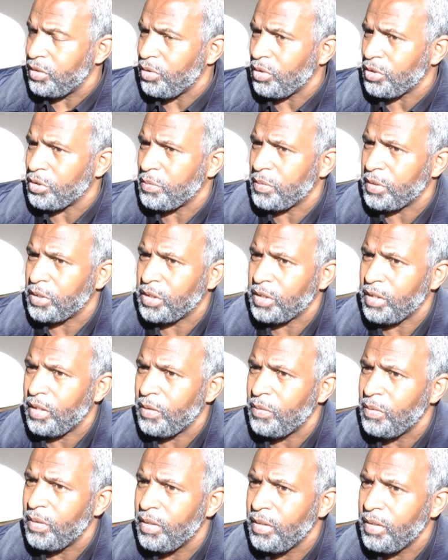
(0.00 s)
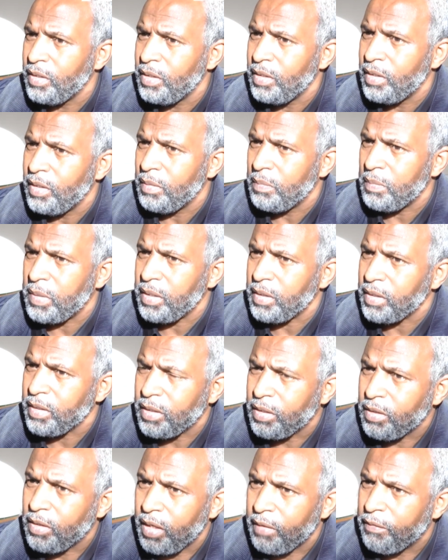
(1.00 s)
Joshua show.
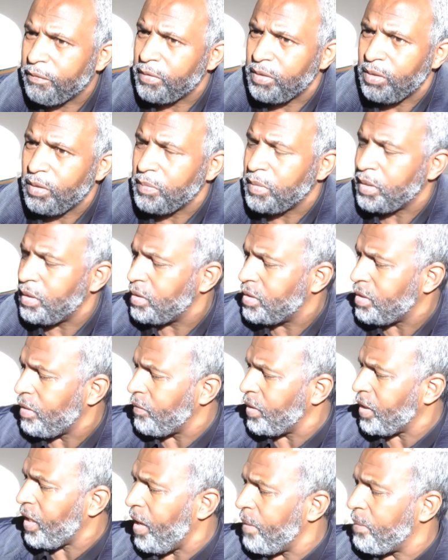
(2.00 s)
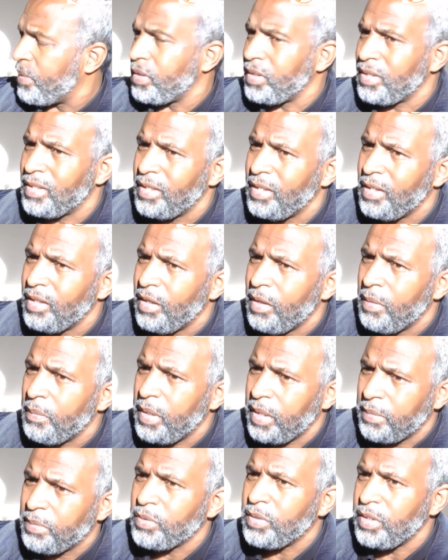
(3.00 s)
A phenomenon, something happened.
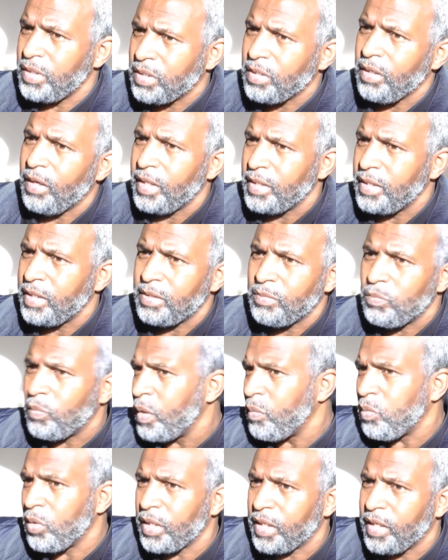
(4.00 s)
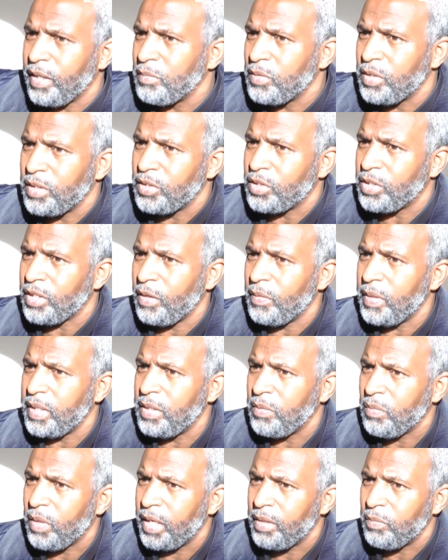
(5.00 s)
People decided, we want to come to the show
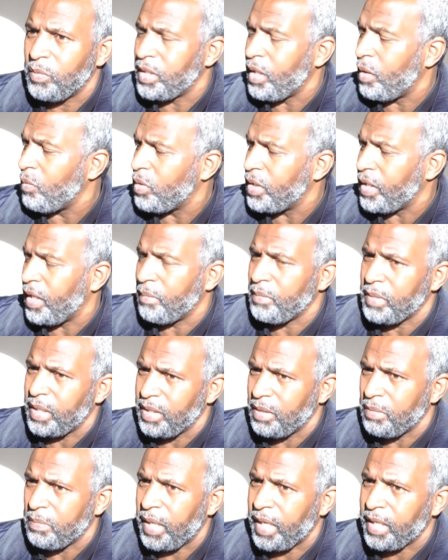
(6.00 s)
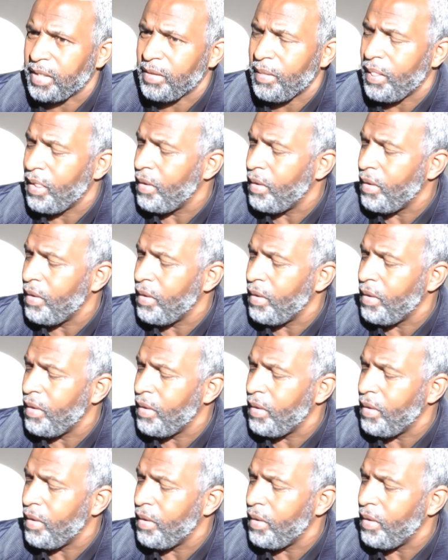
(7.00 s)
anyway. We don't want our money back.